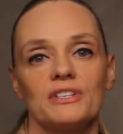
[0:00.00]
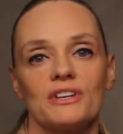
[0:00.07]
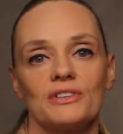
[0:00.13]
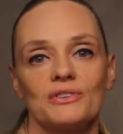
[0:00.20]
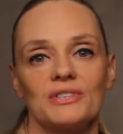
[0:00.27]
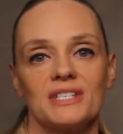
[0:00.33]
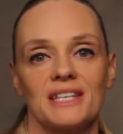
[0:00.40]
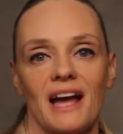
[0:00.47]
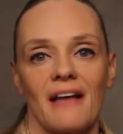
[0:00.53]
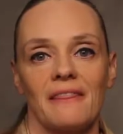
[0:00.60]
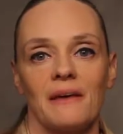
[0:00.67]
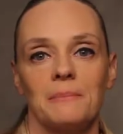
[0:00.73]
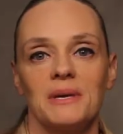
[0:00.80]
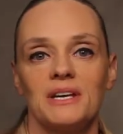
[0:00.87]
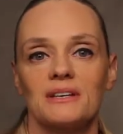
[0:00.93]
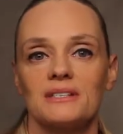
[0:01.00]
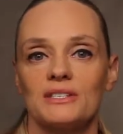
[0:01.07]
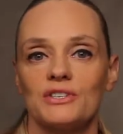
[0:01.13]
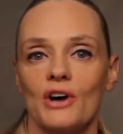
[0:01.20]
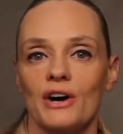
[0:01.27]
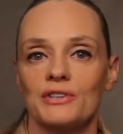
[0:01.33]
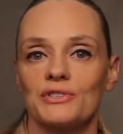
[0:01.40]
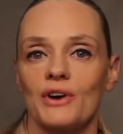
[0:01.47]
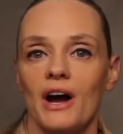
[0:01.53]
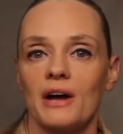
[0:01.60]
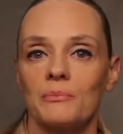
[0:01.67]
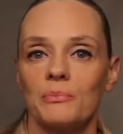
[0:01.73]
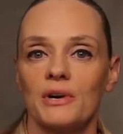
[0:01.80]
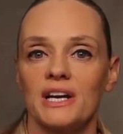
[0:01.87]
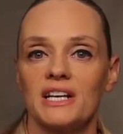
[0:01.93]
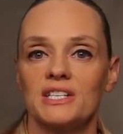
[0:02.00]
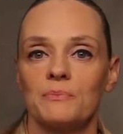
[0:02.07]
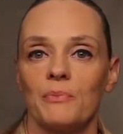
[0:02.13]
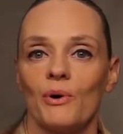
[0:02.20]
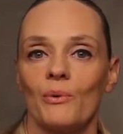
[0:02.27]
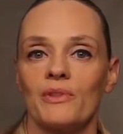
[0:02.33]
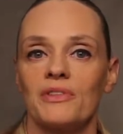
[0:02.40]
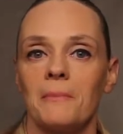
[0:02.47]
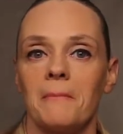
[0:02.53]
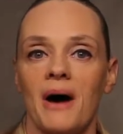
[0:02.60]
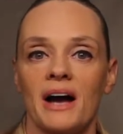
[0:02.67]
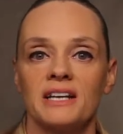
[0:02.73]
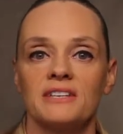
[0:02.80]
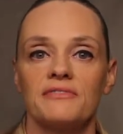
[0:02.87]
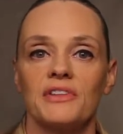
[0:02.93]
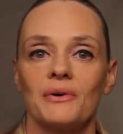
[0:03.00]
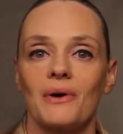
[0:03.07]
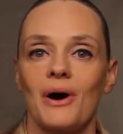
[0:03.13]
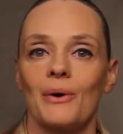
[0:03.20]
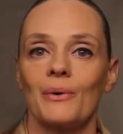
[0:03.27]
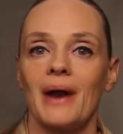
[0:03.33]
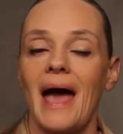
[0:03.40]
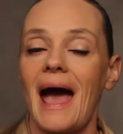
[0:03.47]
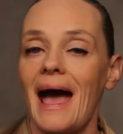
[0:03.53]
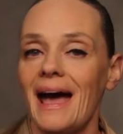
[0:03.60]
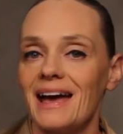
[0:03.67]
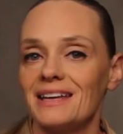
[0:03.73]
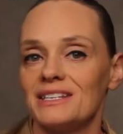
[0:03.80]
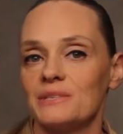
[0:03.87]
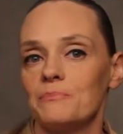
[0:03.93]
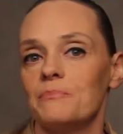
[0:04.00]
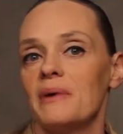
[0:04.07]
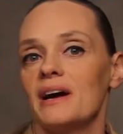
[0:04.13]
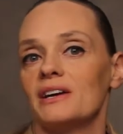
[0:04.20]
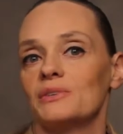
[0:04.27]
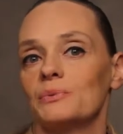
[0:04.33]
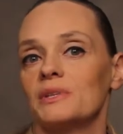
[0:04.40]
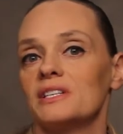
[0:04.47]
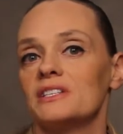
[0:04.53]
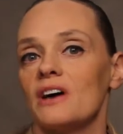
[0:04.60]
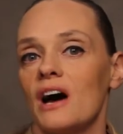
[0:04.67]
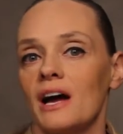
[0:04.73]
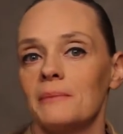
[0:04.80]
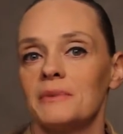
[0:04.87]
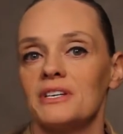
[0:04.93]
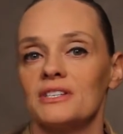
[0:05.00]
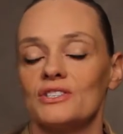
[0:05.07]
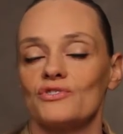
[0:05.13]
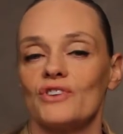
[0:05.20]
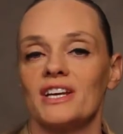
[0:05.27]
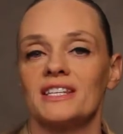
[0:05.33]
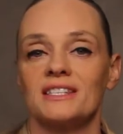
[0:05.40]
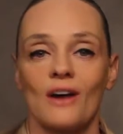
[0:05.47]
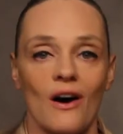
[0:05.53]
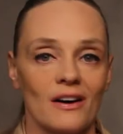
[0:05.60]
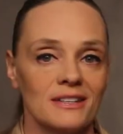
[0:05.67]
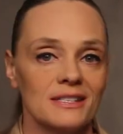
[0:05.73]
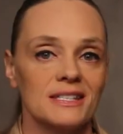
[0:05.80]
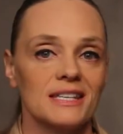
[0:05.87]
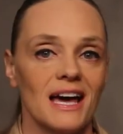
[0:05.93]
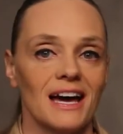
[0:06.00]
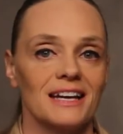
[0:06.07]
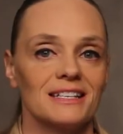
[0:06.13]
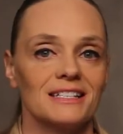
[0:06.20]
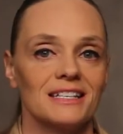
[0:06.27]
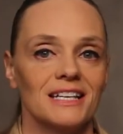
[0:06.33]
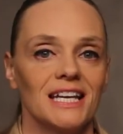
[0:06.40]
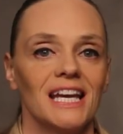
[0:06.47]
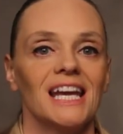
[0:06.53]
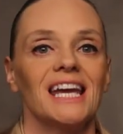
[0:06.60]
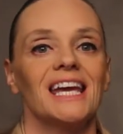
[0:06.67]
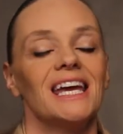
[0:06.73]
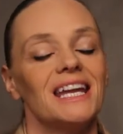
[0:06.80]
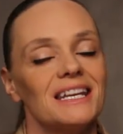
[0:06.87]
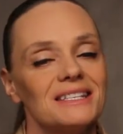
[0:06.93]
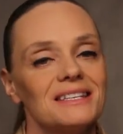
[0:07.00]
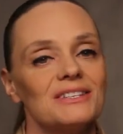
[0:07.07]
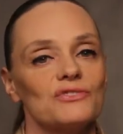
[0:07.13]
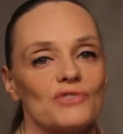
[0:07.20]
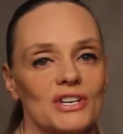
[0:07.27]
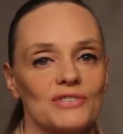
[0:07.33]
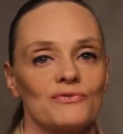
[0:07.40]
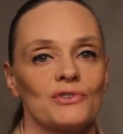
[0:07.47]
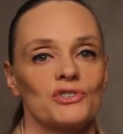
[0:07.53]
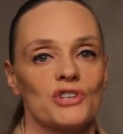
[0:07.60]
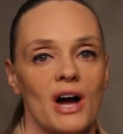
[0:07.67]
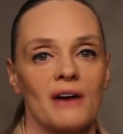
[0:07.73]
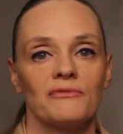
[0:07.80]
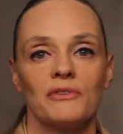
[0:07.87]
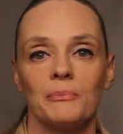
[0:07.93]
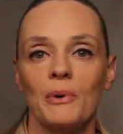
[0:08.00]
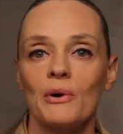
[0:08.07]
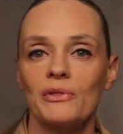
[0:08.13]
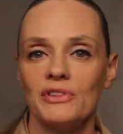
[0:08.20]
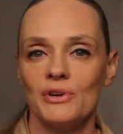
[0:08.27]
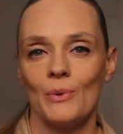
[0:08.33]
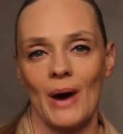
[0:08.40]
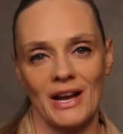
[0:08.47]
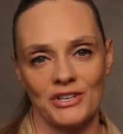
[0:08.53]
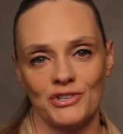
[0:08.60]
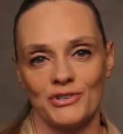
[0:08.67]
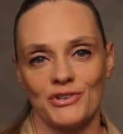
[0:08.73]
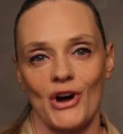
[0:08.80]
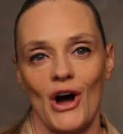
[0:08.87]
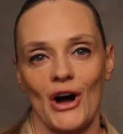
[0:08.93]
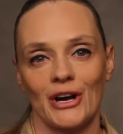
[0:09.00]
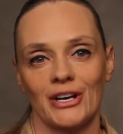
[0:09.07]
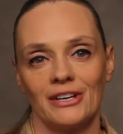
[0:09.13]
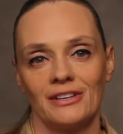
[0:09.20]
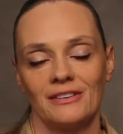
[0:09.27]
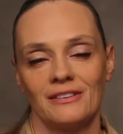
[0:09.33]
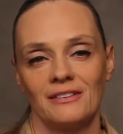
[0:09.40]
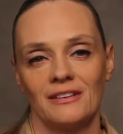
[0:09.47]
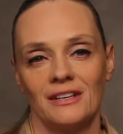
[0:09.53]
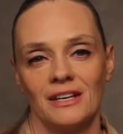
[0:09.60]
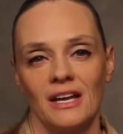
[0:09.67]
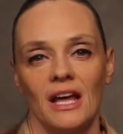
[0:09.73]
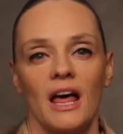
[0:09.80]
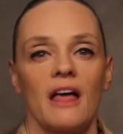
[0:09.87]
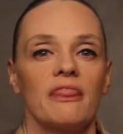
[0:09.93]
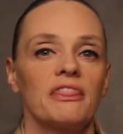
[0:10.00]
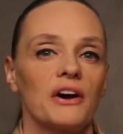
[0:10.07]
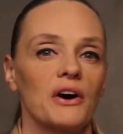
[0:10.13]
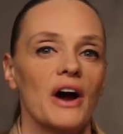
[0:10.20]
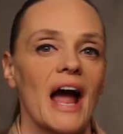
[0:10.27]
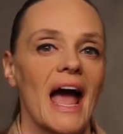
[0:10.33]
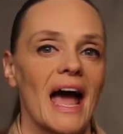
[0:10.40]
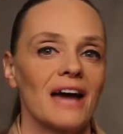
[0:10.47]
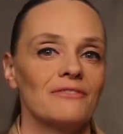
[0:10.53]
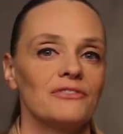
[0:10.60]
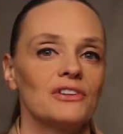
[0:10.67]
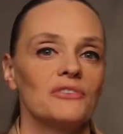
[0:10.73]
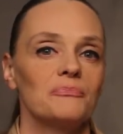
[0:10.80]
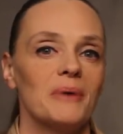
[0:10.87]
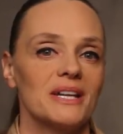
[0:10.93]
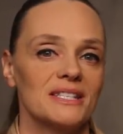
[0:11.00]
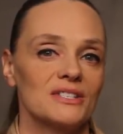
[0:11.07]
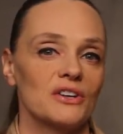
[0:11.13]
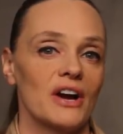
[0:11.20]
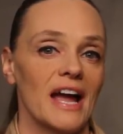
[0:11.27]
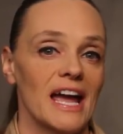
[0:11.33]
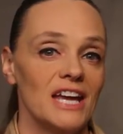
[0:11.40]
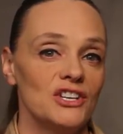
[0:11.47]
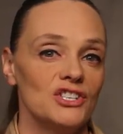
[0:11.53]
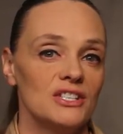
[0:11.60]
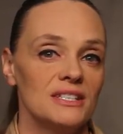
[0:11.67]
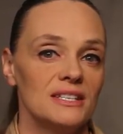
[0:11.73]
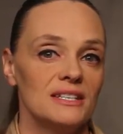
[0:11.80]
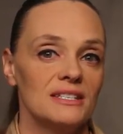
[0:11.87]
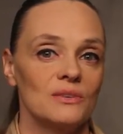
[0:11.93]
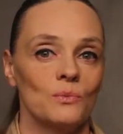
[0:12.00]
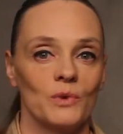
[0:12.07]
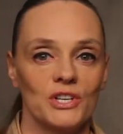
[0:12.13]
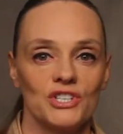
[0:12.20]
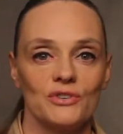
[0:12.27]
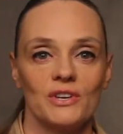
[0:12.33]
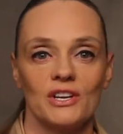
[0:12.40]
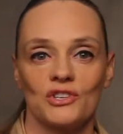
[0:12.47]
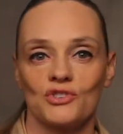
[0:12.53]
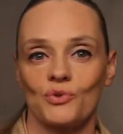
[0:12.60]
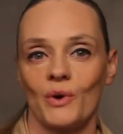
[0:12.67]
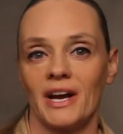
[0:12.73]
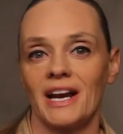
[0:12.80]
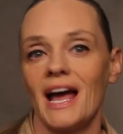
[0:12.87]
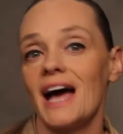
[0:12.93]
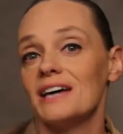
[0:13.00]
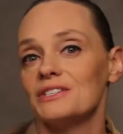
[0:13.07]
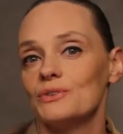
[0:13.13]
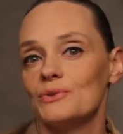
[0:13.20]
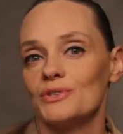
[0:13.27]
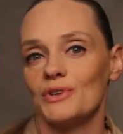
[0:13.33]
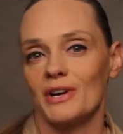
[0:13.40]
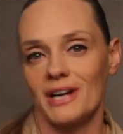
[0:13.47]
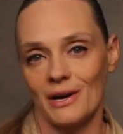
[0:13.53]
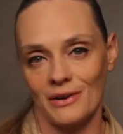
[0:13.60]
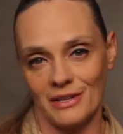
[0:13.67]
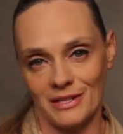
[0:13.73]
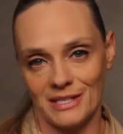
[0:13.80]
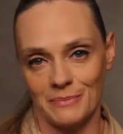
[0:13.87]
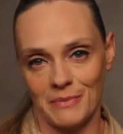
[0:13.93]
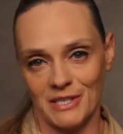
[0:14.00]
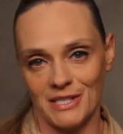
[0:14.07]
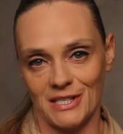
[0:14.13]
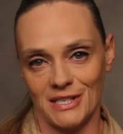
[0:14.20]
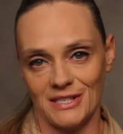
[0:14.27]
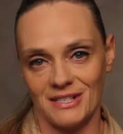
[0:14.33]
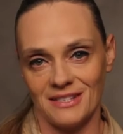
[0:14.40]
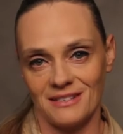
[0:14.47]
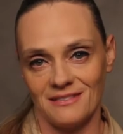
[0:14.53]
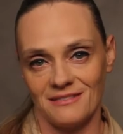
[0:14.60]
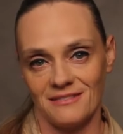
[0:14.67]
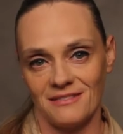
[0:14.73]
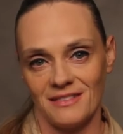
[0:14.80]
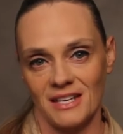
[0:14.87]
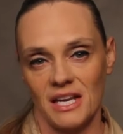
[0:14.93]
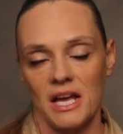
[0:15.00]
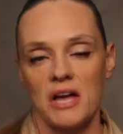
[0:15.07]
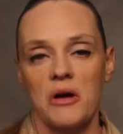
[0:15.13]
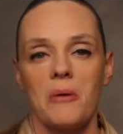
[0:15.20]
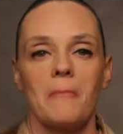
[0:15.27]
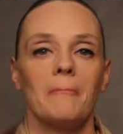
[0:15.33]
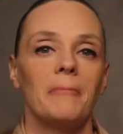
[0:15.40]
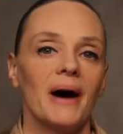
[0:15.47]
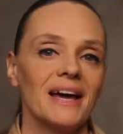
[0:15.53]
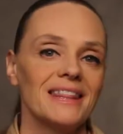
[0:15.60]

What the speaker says: to understand that because dogs are unpredictable with a mind of their own and paired with the time constraints on set, it is a stressful job for both you and your dog. There are a handful of PetStar agencies in which you can join as you start out in this business. By